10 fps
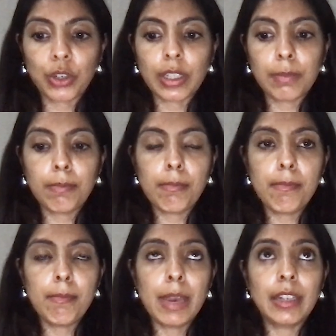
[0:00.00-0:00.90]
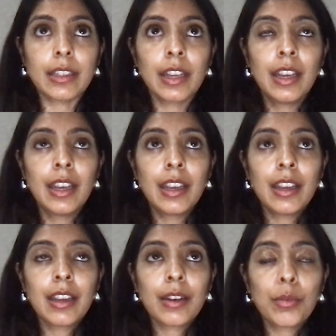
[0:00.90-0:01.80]
just meant
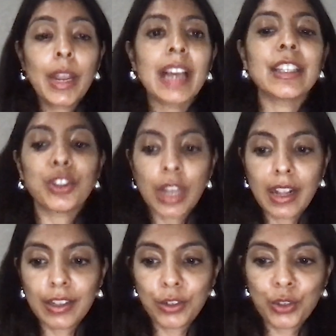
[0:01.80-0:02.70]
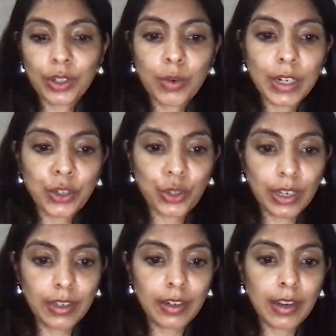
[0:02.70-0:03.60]
we had to challenge and
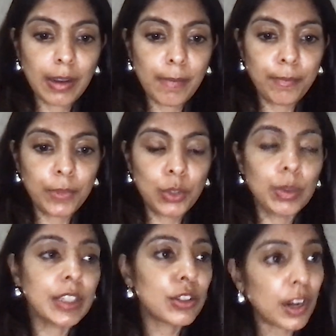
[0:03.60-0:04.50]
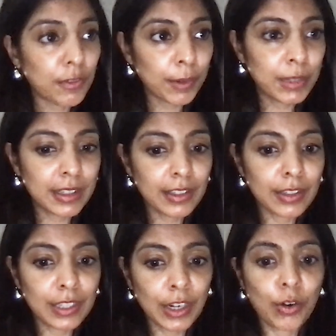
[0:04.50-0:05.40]
question, do we start from the
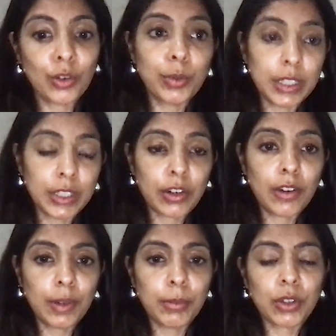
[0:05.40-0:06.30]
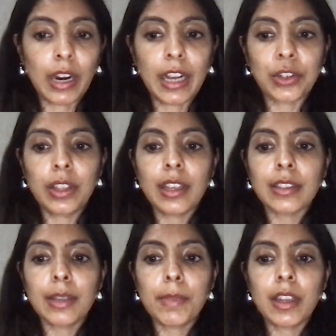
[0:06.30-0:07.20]
existing or do we start from scratch? And that's
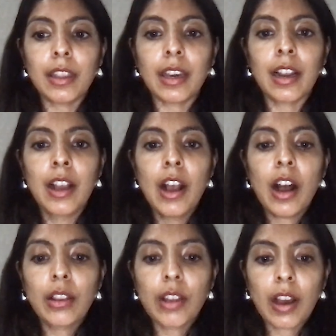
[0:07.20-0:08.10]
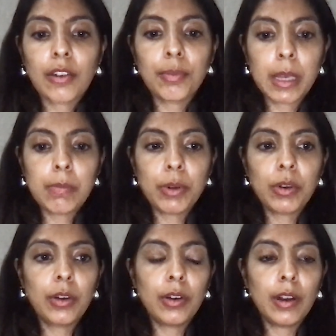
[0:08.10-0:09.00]
something that a lot of
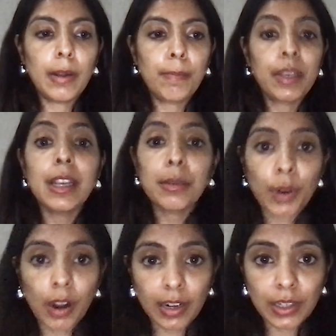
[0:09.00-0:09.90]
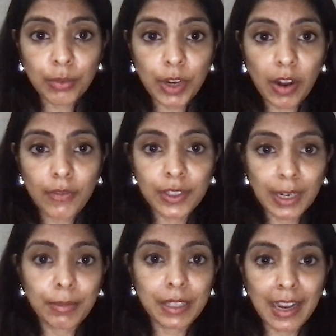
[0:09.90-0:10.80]
people in product, we
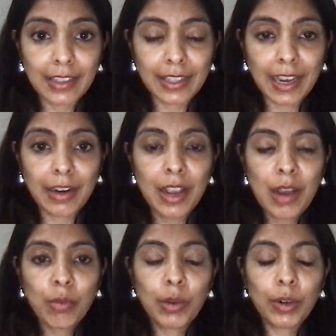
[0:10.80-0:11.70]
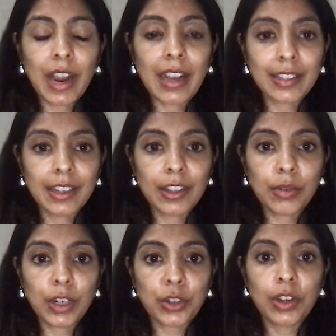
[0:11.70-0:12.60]
oftentimes ask that when we're asking the
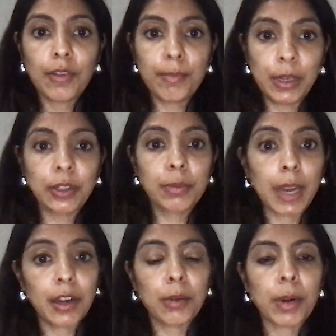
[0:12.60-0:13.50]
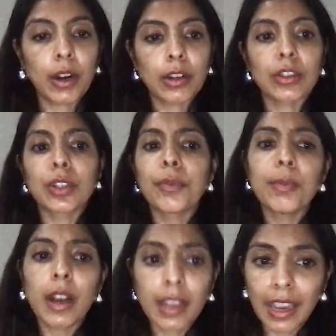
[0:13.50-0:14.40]
question of build, buy, or partner. So
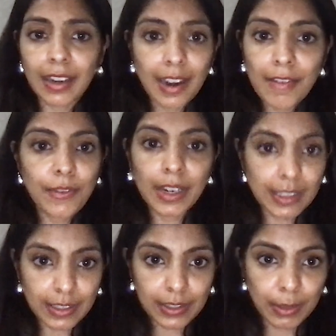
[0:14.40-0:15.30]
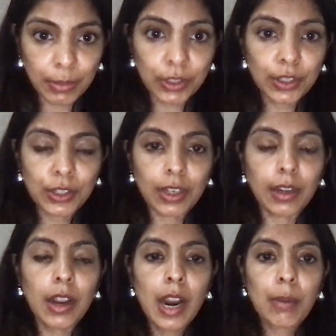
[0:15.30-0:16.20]
again, not very dissimilar
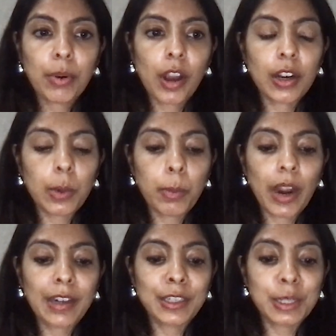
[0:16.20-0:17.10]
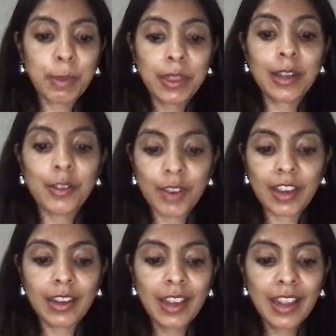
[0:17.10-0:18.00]
to product practice, but think of that